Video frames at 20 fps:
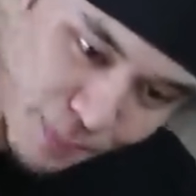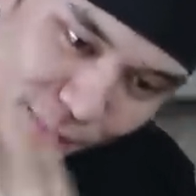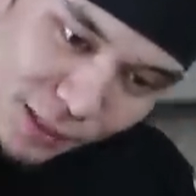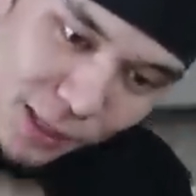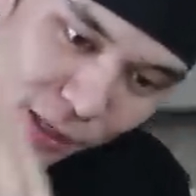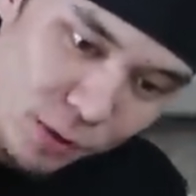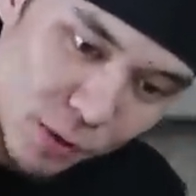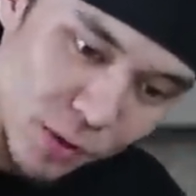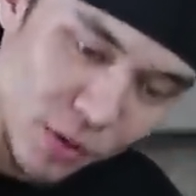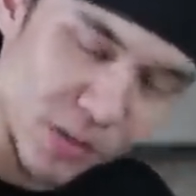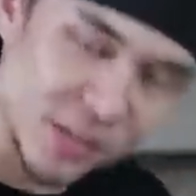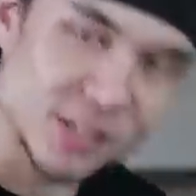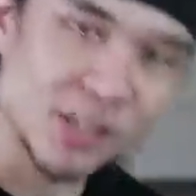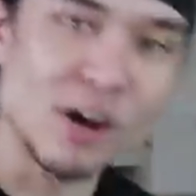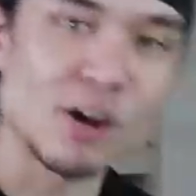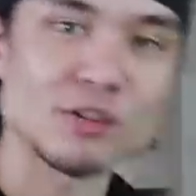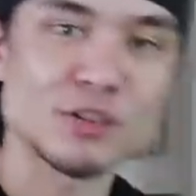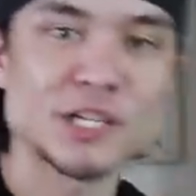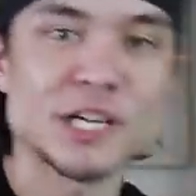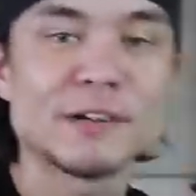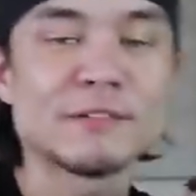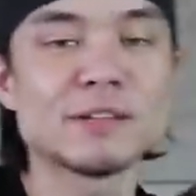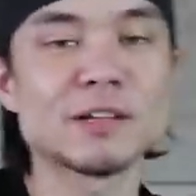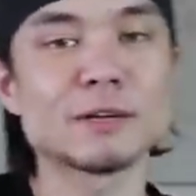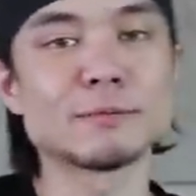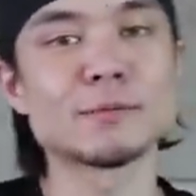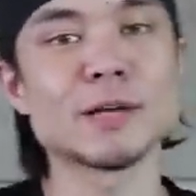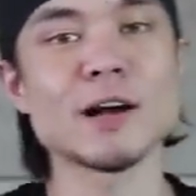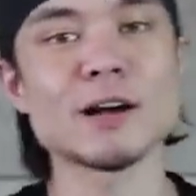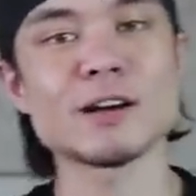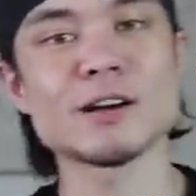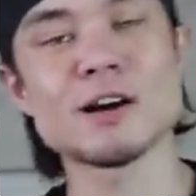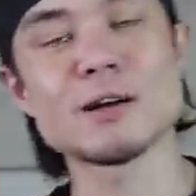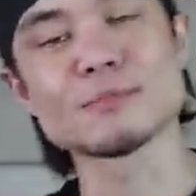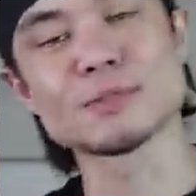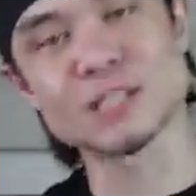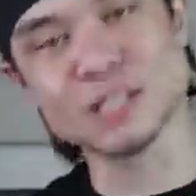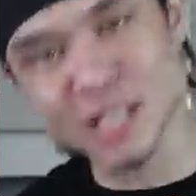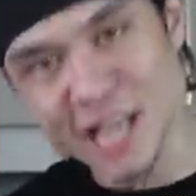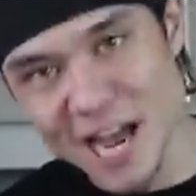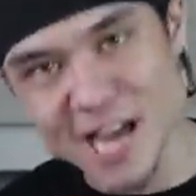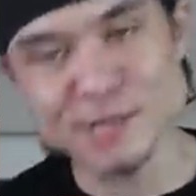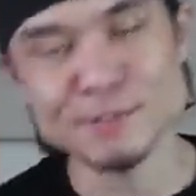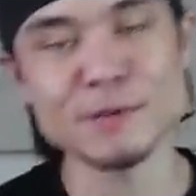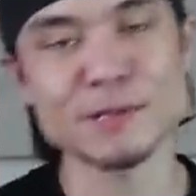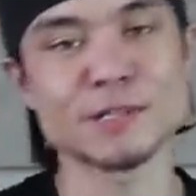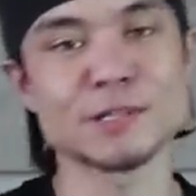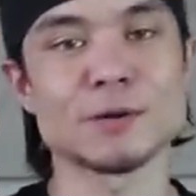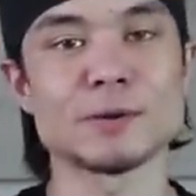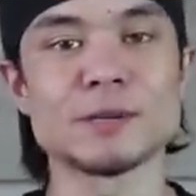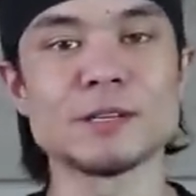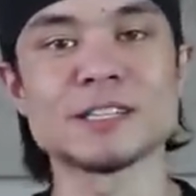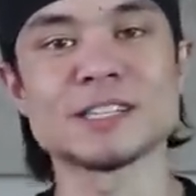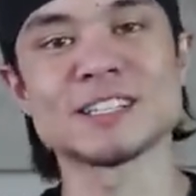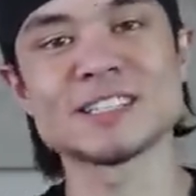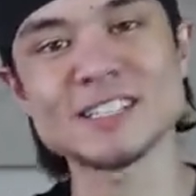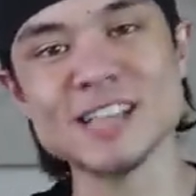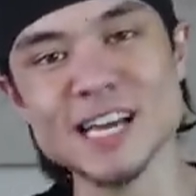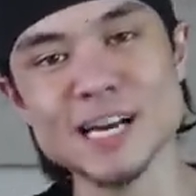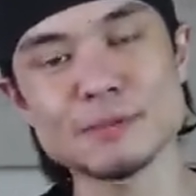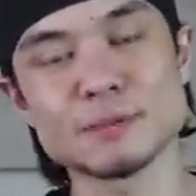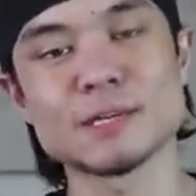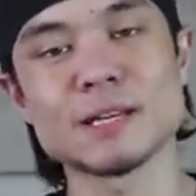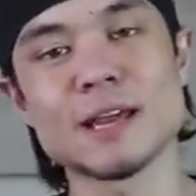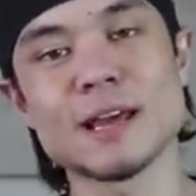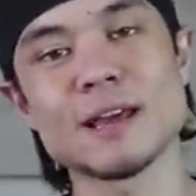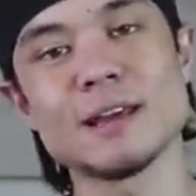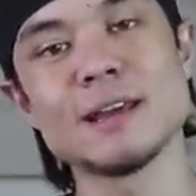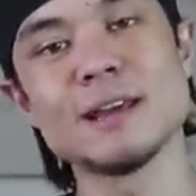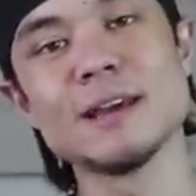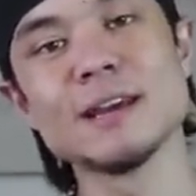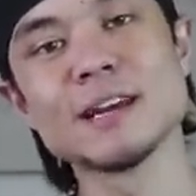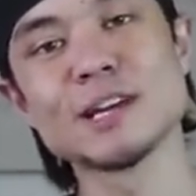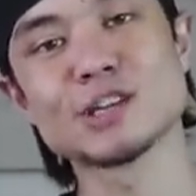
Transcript: below or go to dollarshaveclub.com slash to sign up today.